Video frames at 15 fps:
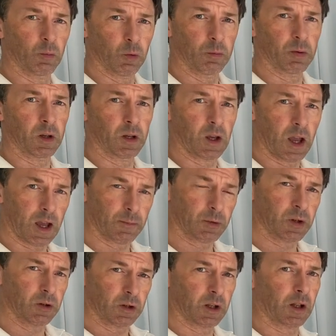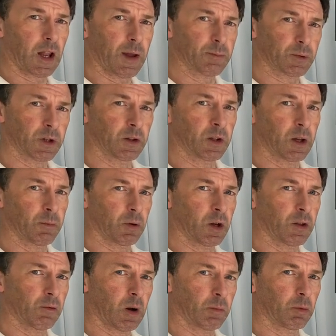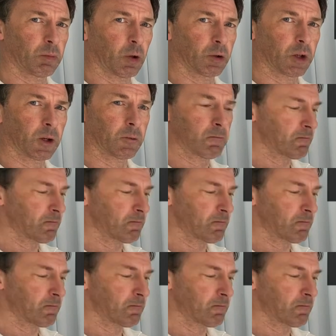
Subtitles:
will be absolutely clamped in there by the rubber blocking.